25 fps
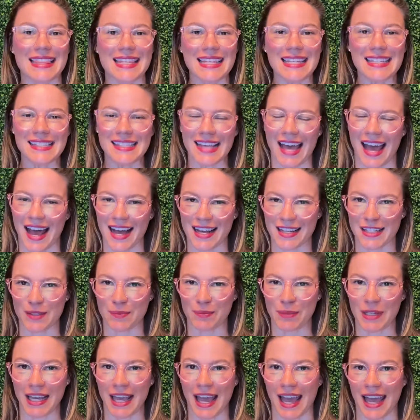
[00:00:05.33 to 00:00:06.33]
this
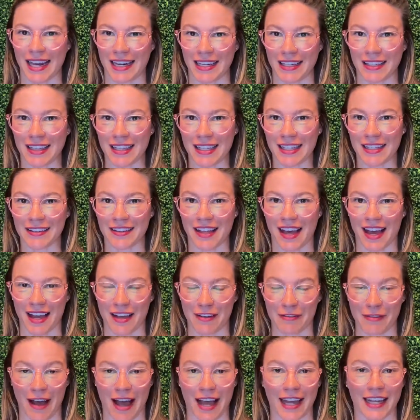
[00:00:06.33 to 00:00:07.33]
Ask Me Anything
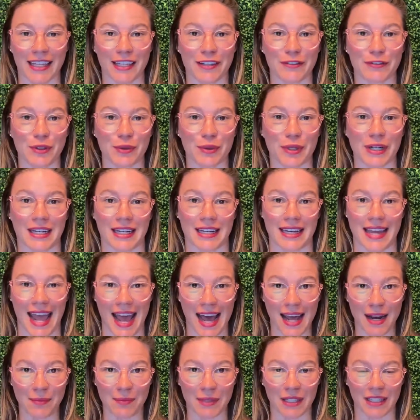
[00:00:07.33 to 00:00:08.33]
Live, I give you an
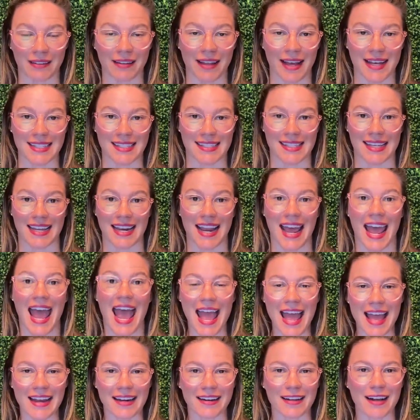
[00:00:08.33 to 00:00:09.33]
anatomy lesson
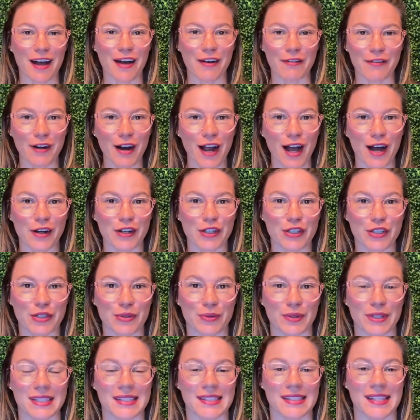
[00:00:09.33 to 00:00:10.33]
and cover how to
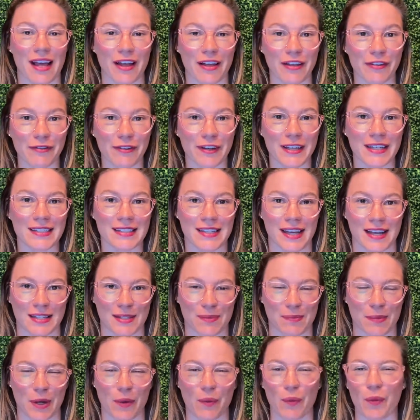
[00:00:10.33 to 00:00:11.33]
do a
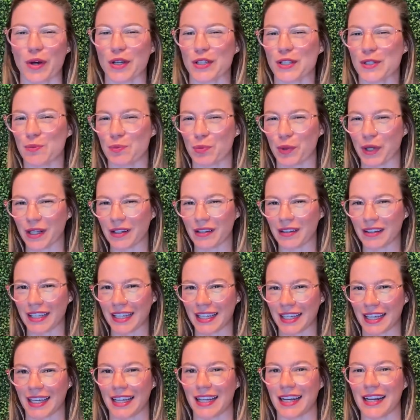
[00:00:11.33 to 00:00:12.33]
self-assessment while
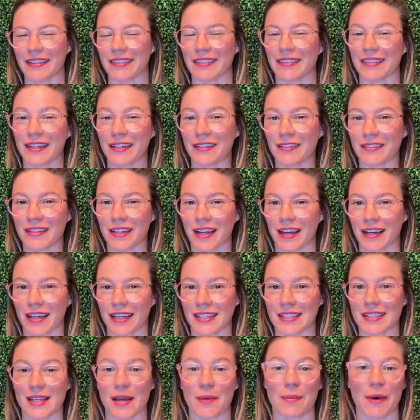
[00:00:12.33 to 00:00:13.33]
sprinkling in little
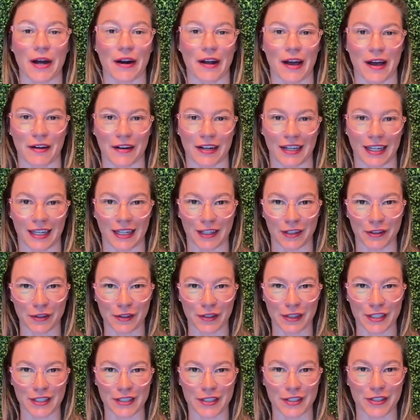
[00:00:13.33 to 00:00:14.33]
nuggets about how to
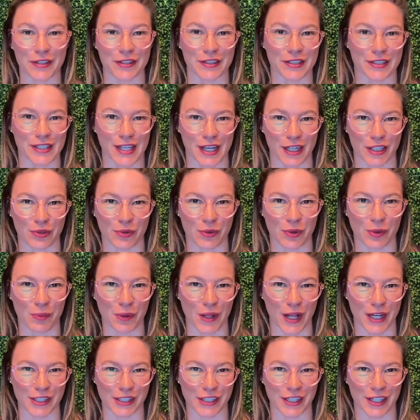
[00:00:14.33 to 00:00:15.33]
increase your sexual
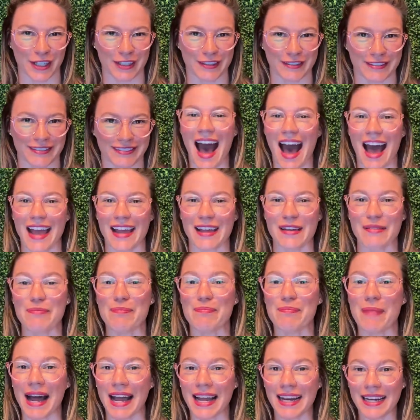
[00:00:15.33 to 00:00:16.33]
pleasure. Hi,
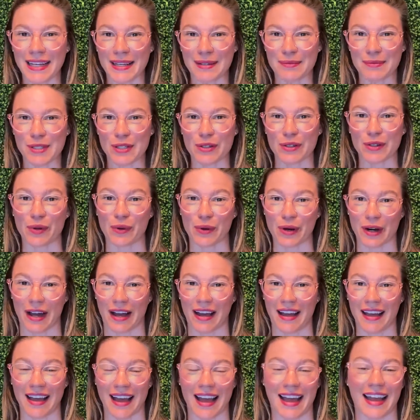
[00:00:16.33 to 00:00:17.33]
my name's
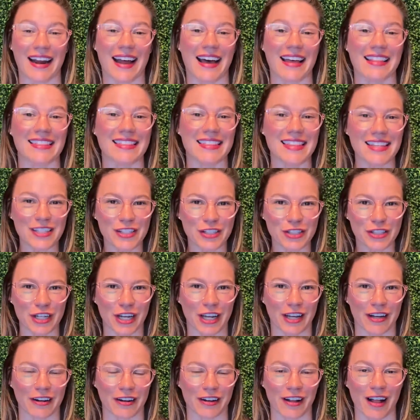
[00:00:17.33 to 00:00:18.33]
Laura, and on this
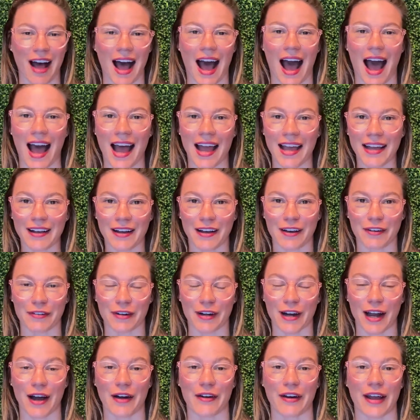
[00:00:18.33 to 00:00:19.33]
channel, I
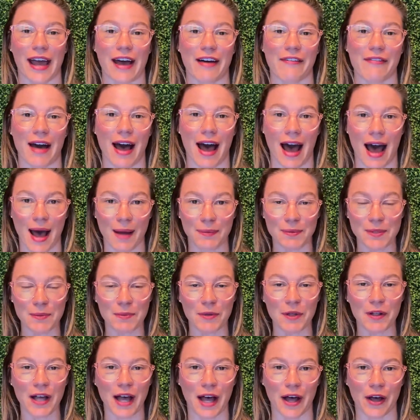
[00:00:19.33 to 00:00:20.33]
cover how to have
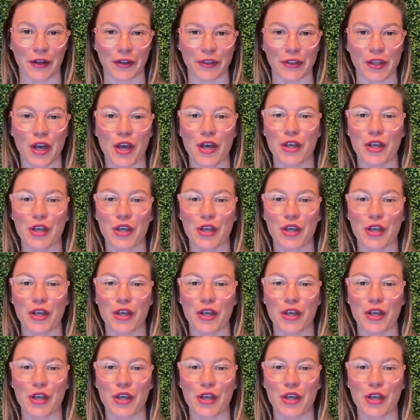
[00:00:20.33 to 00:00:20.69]
optimal health